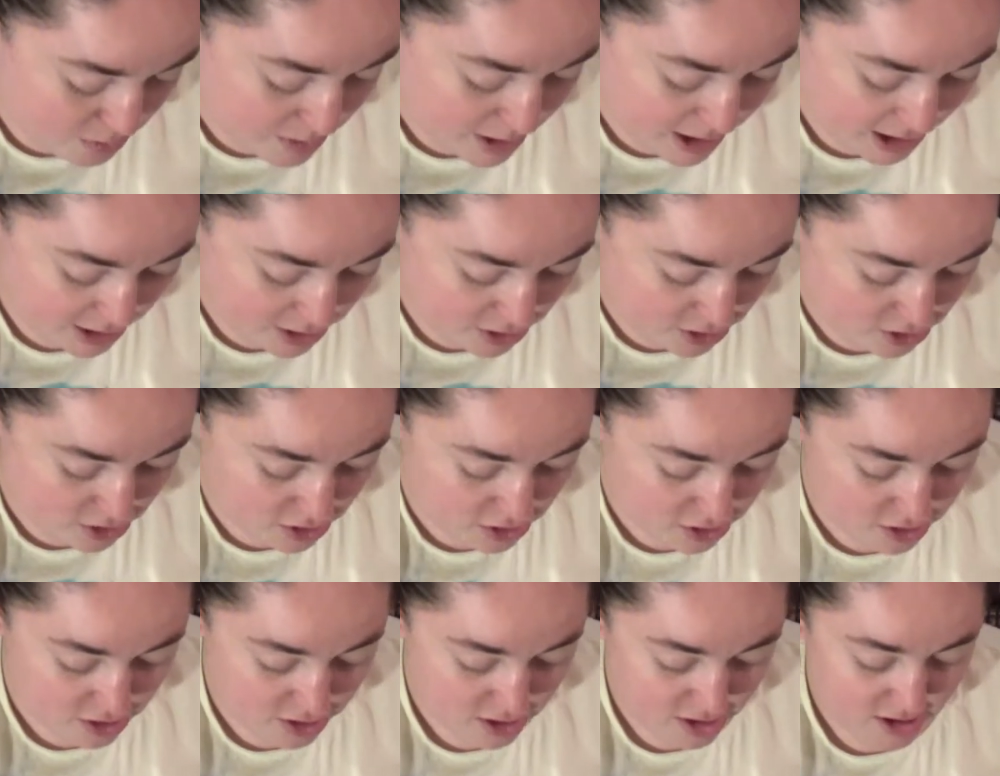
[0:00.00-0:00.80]

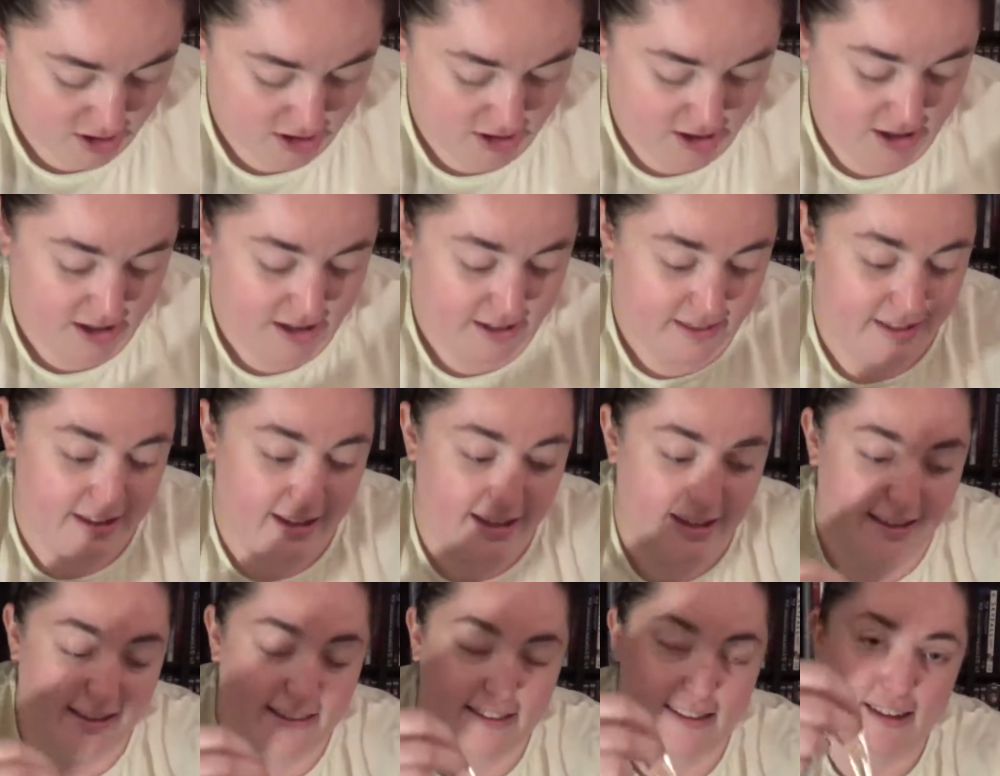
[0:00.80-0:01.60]
much.
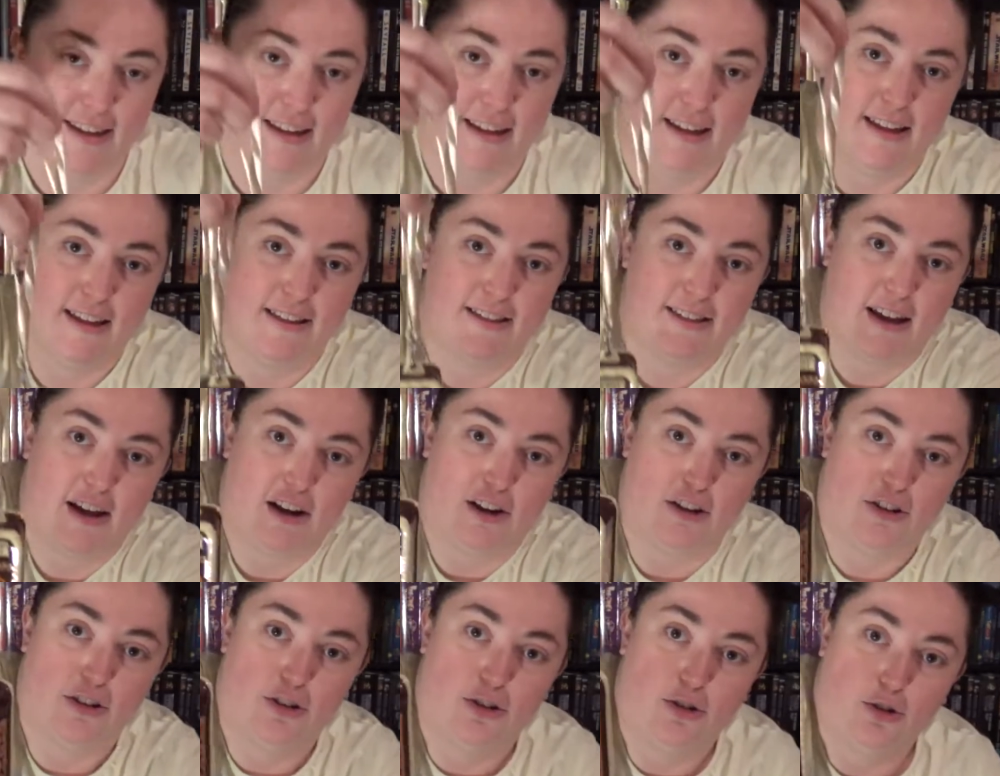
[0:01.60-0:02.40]
This is
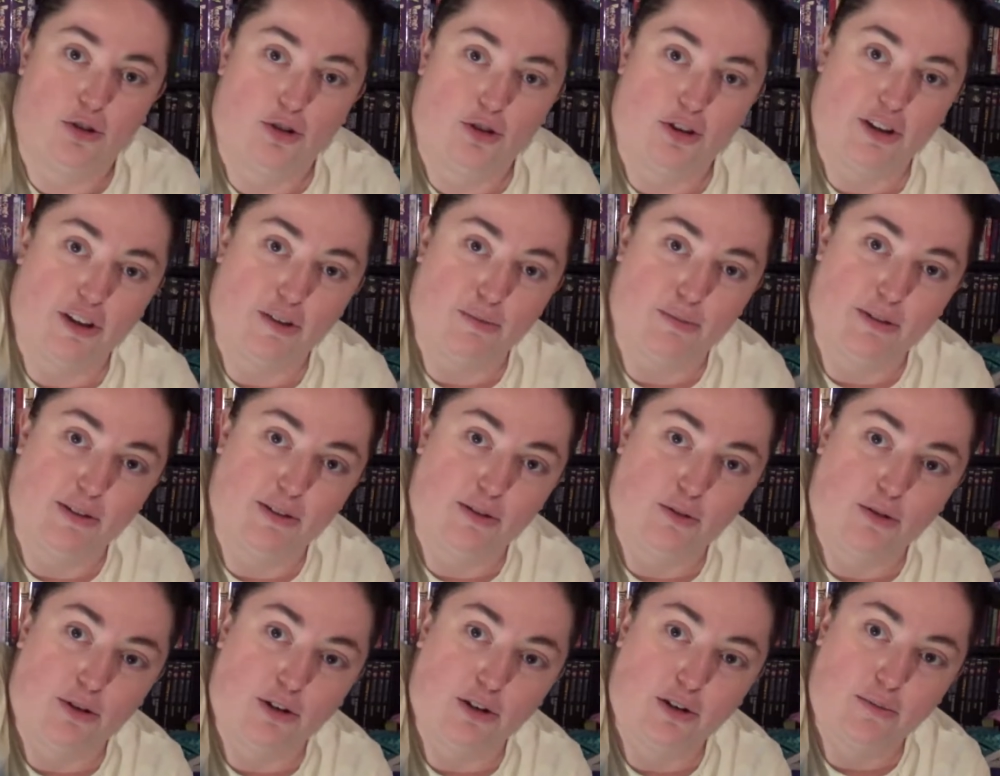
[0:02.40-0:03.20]
our new
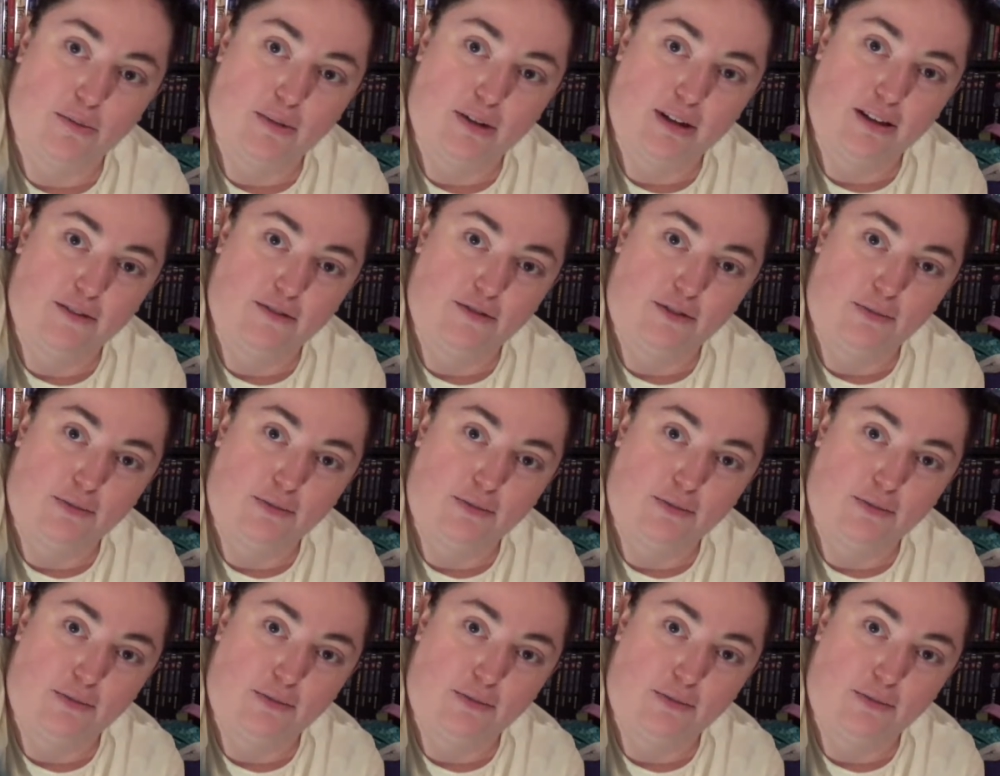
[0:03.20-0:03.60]
Christmas ornament.